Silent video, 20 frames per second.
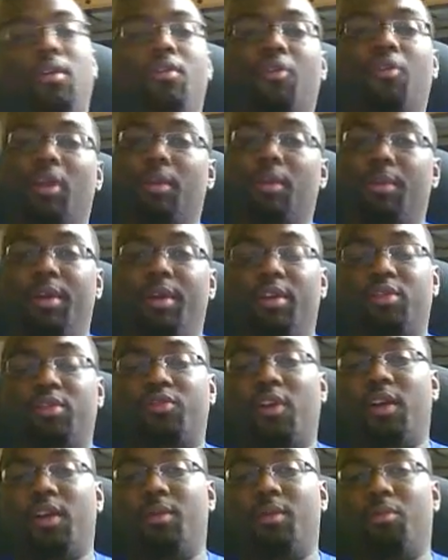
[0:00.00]
Frank Mir's
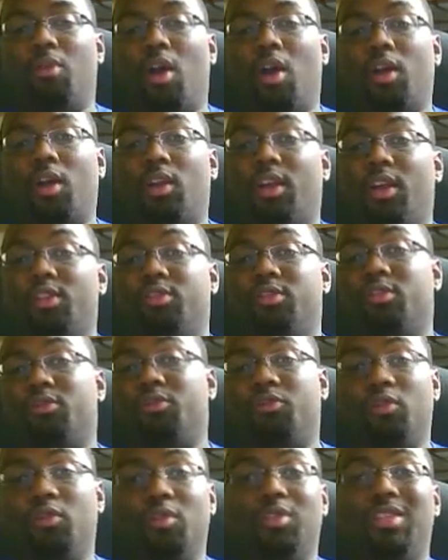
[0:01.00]
fighting Brock Lesnar
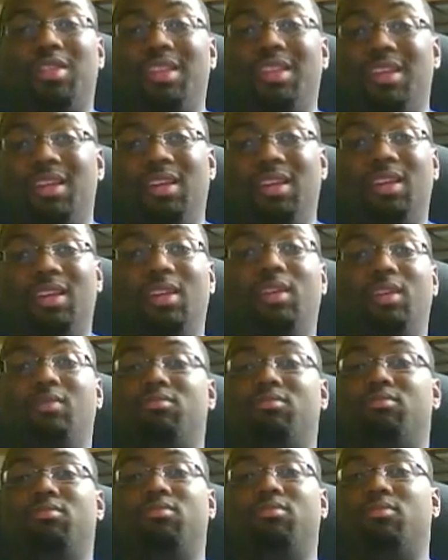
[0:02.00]
for the
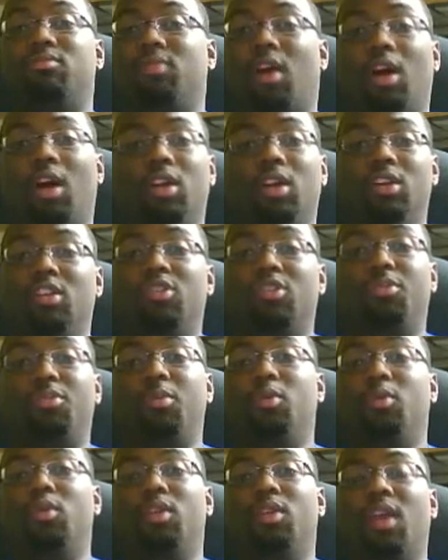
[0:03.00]

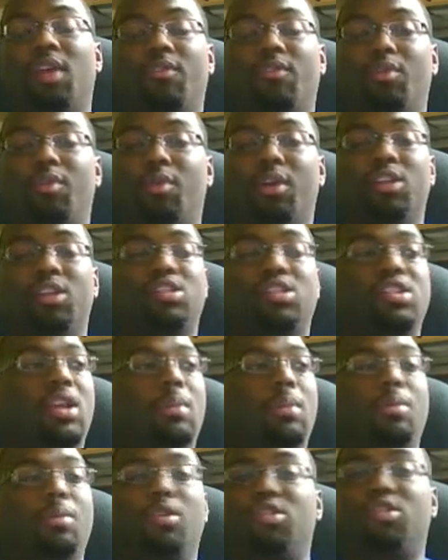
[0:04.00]
undisputed heavyweight
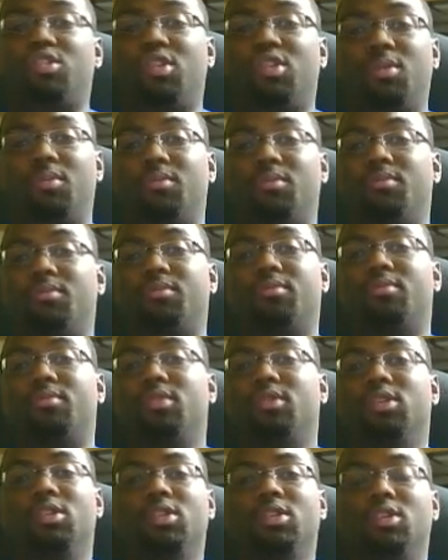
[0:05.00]
championship
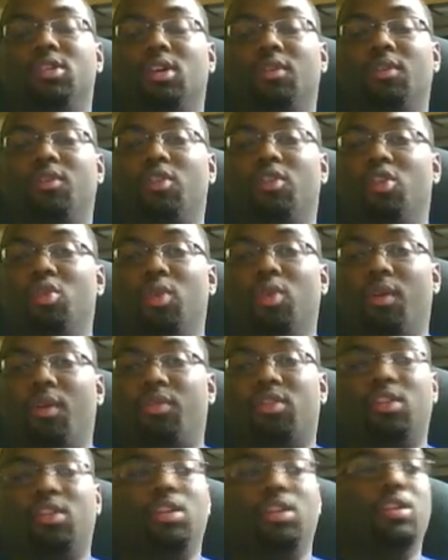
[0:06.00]
of the
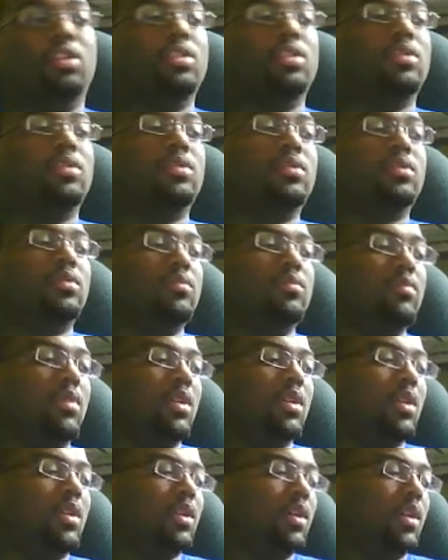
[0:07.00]
UFC.
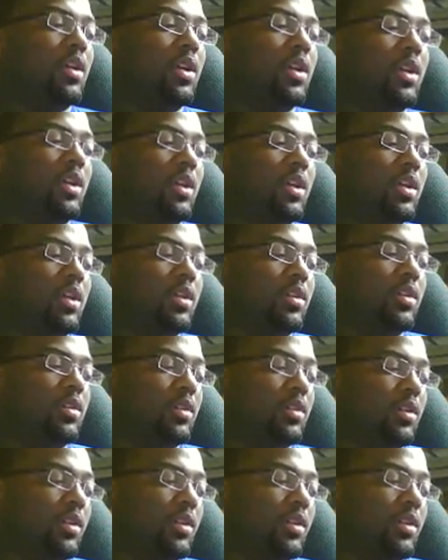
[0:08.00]
And